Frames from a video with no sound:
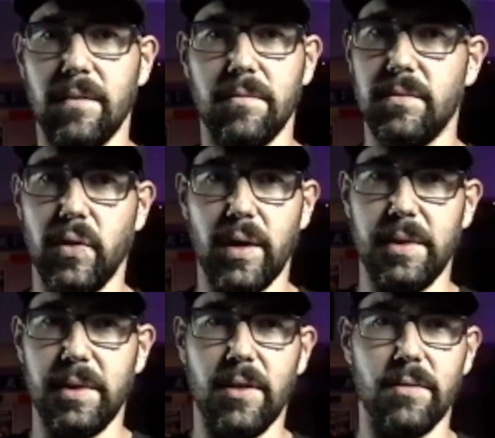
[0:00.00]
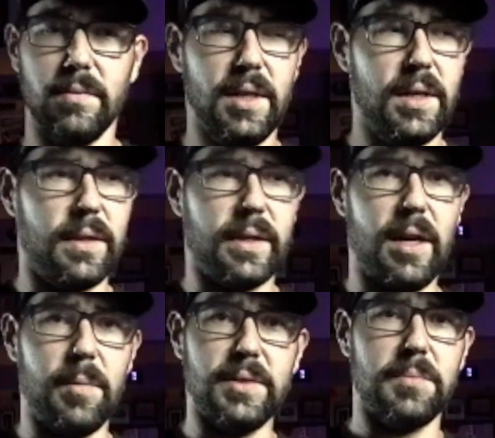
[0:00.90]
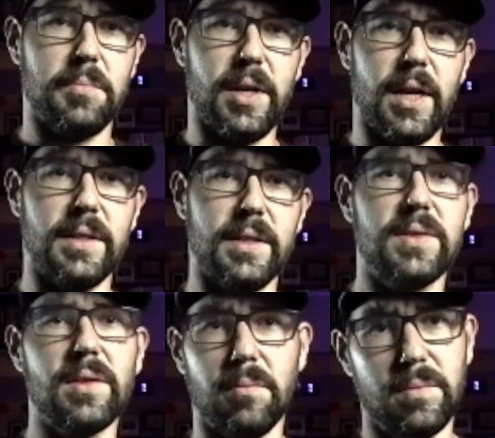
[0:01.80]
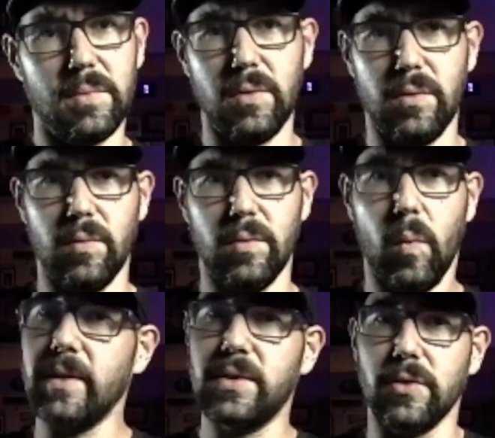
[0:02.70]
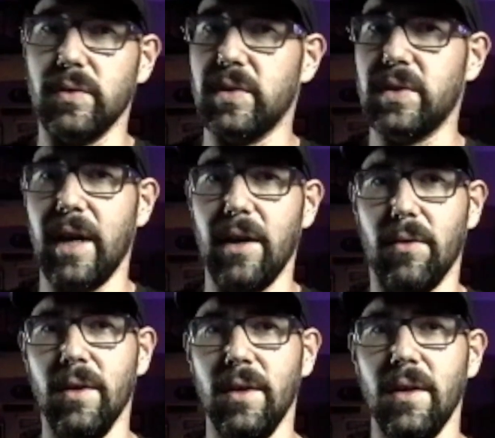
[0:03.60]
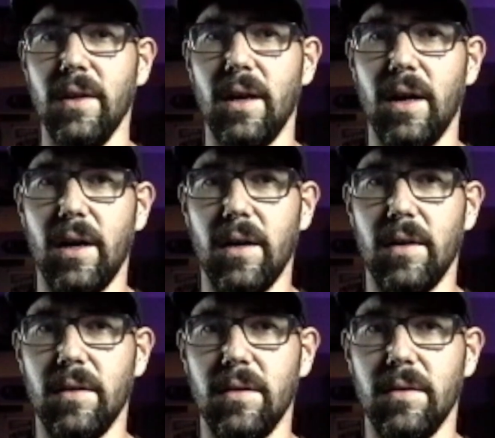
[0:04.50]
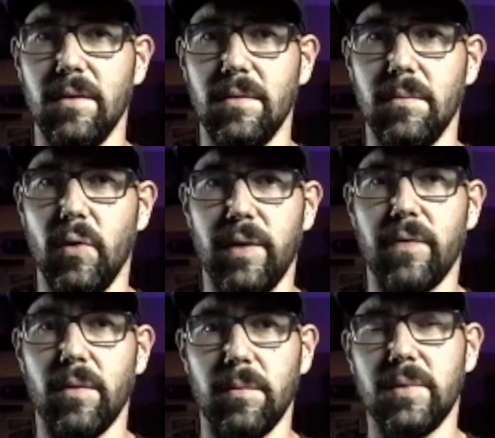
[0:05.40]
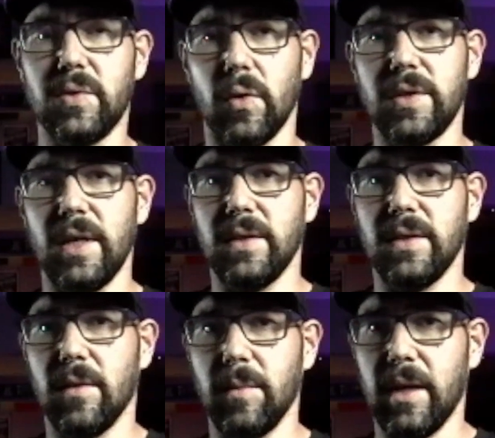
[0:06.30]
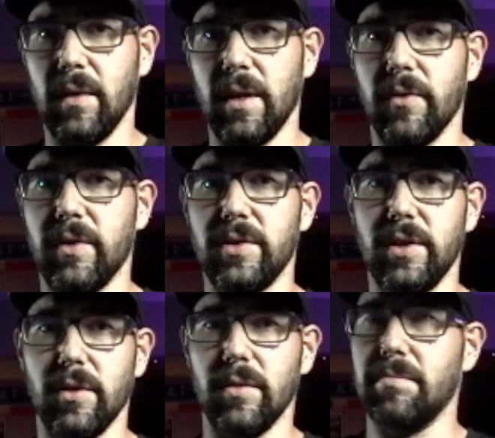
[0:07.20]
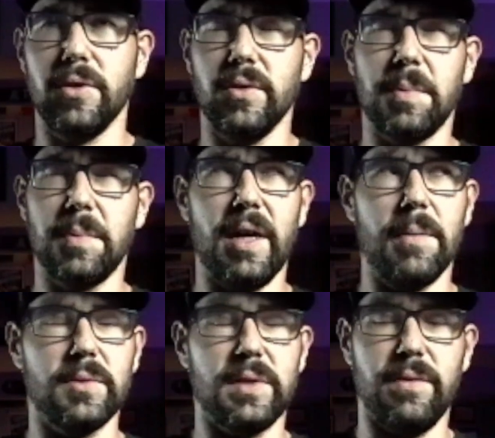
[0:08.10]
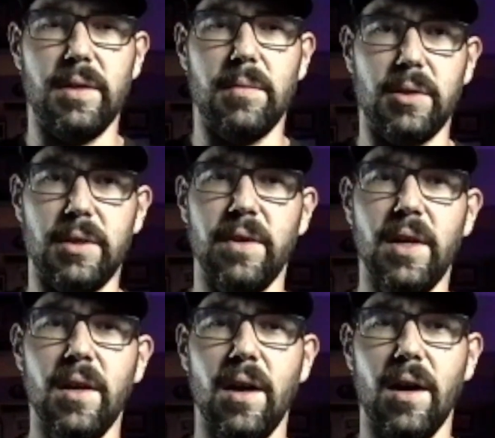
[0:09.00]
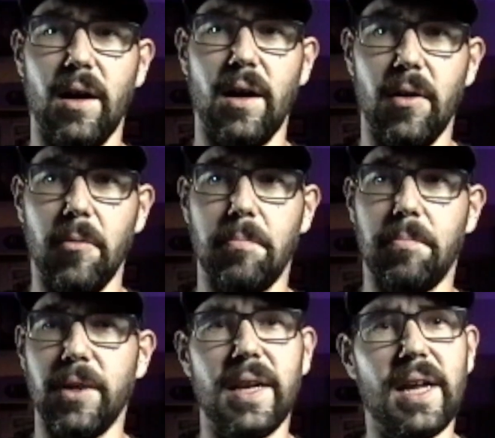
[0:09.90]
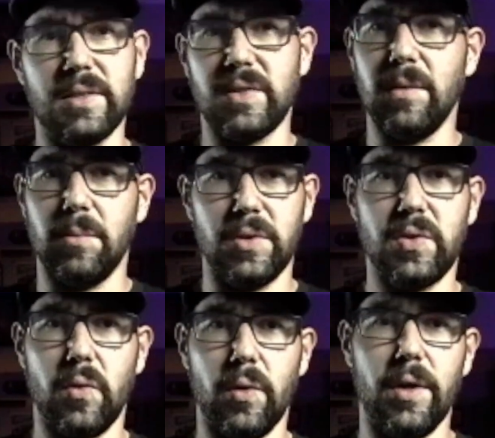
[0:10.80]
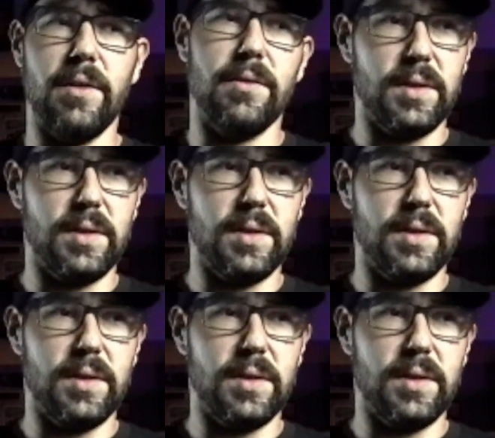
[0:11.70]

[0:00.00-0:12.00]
Correct me down in the comments, but it's some new Western style movie from Scorsese coming out later this year, produced by Apple TV, I believe. But it has a similar story. There's